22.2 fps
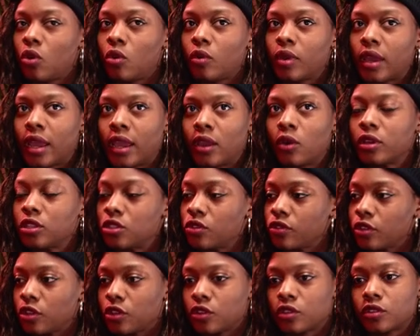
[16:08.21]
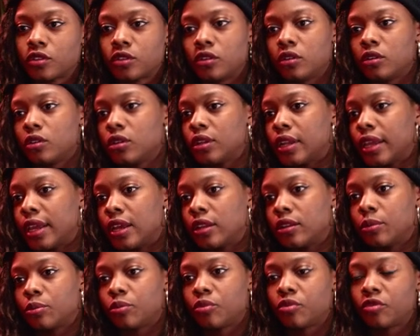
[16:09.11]
oh, I always do rehearsal, and I
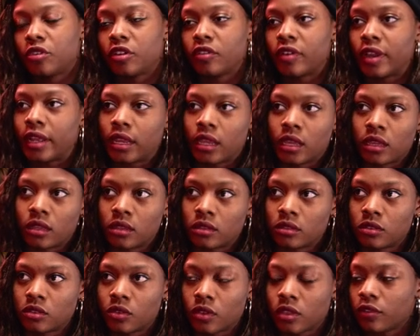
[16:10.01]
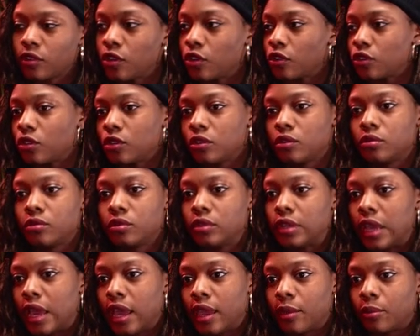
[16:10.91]
end up rewriting during the rehearsal
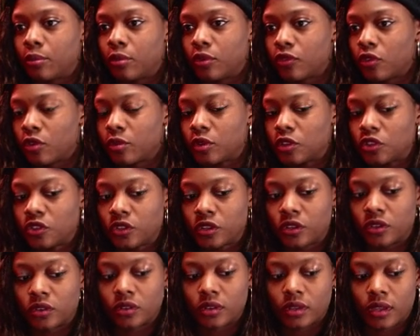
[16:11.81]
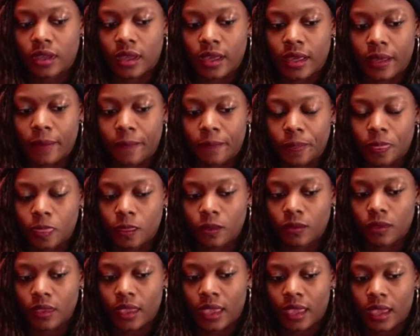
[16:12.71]
time before we shoot. Um,
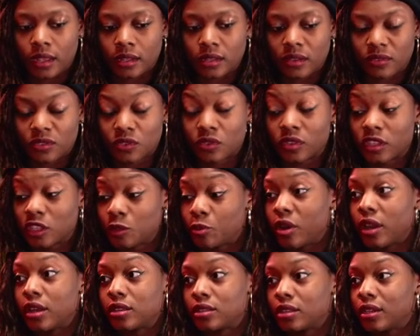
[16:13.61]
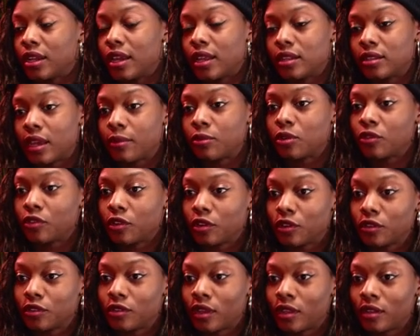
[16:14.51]
and I was really surprised that I had time to
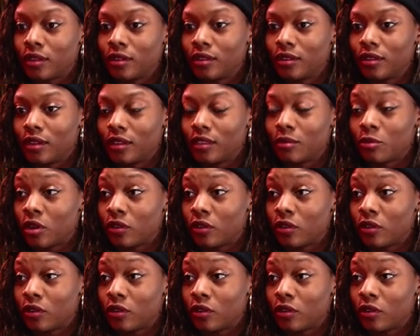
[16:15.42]
rehearse on, on the